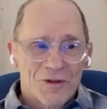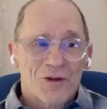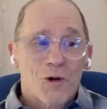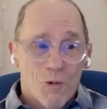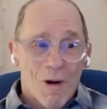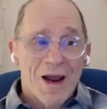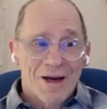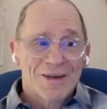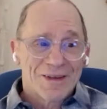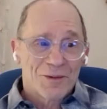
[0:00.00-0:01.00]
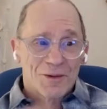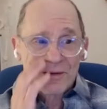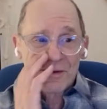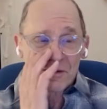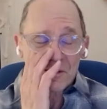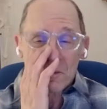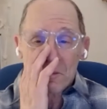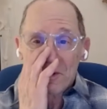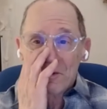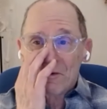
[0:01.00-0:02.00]
great. It was just a
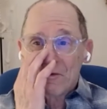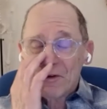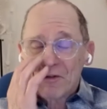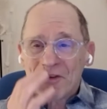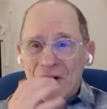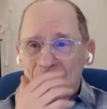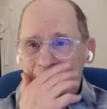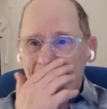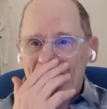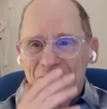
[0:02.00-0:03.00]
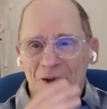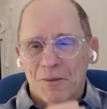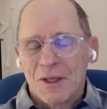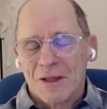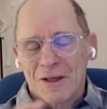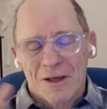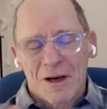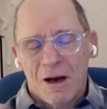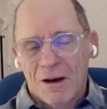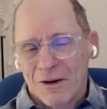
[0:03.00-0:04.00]
beautiful sunrise. I mean, the
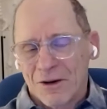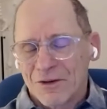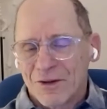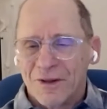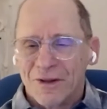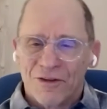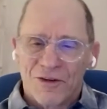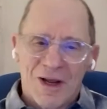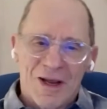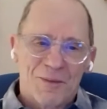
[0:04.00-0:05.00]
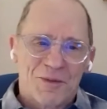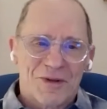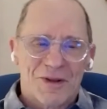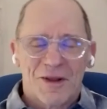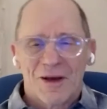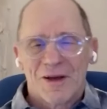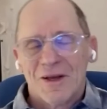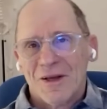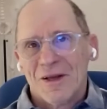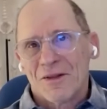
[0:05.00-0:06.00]
colors and the shapes and
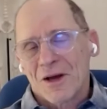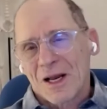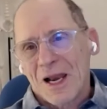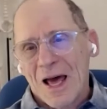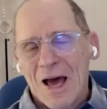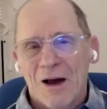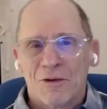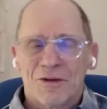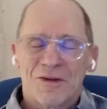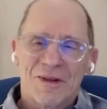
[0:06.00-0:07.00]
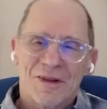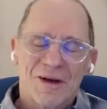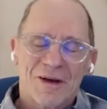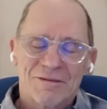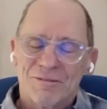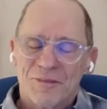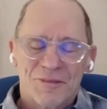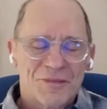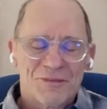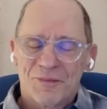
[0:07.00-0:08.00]
the clouds and
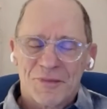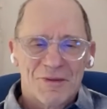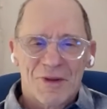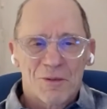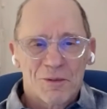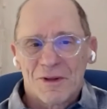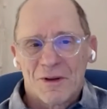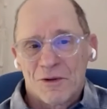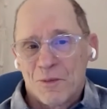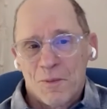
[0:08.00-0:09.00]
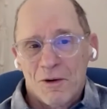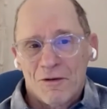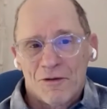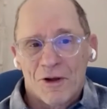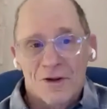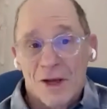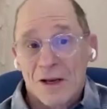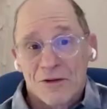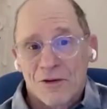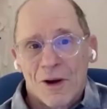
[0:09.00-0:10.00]
it was beautiful.
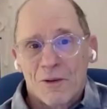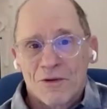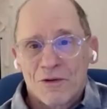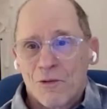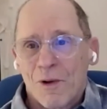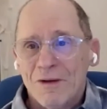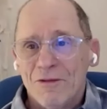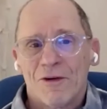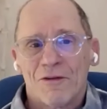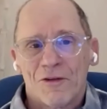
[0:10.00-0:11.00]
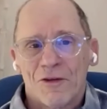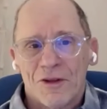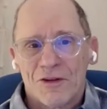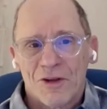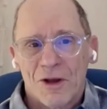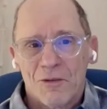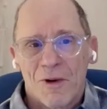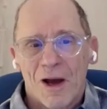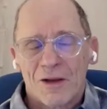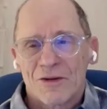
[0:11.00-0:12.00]
And so I was grateful for the
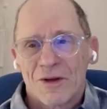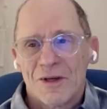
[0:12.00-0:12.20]
sunrise.